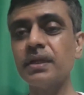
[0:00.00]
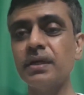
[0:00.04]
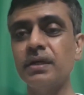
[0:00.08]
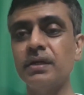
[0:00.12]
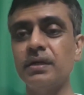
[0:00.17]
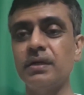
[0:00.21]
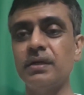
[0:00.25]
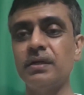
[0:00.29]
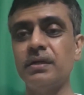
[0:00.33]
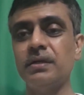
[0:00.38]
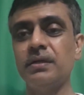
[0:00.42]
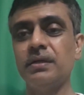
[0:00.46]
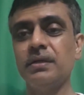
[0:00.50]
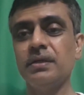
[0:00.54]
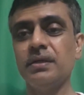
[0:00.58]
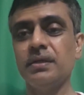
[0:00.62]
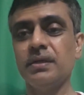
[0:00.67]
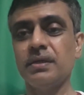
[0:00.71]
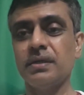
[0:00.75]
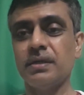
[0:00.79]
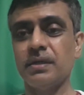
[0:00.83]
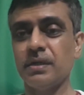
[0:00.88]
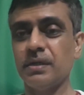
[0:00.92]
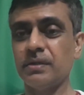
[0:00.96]

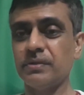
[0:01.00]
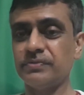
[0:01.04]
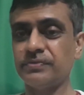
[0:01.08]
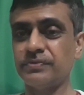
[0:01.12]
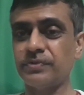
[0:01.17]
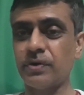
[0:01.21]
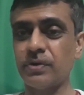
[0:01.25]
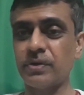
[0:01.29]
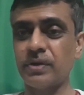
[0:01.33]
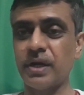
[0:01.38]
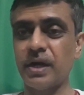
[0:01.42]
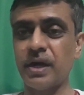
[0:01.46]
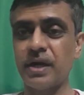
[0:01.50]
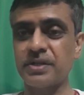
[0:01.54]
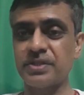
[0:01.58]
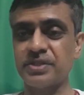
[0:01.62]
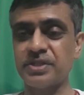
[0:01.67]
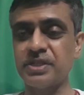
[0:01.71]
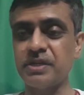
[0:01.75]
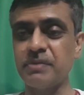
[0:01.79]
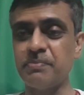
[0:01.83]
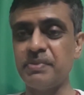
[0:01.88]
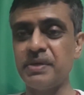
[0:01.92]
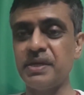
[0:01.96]
for
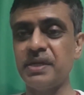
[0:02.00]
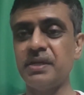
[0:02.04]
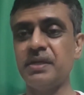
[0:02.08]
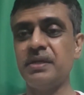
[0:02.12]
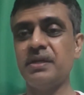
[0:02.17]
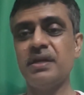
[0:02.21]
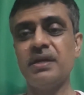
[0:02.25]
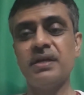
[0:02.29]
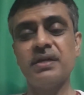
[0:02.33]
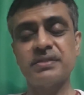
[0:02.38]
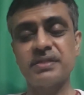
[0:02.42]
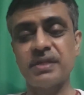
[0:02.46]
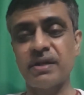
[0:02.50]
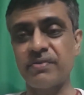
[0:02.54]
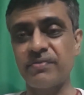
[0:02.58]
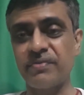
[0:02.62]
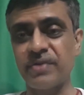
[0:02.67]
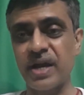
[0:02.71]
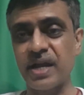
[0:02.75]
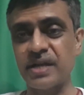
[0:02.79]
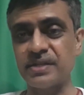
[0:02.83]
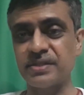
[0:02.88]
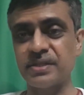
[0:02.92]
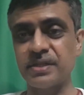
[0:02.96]
RCB,
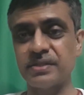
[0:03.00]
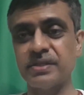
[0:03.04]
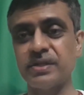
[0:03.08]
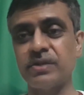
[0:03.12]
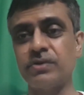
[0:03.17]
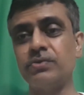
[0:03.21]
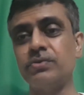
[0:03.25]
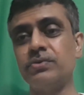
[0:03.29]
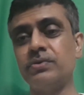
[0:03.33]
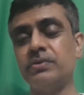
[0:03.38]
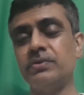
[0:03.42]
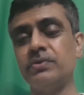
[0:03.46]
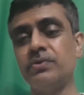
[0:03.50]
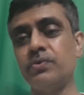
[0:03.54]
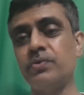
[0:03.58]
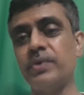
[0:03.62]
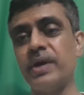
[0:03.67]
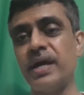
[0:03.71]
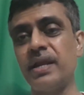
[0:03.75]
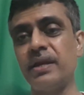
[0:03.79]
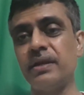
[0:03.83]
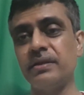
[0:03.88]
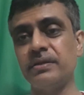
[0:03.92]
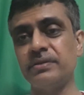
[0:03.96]
Sunrisers. They couldn't do
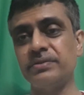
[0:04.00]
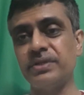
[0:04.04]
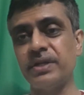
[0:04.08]
well.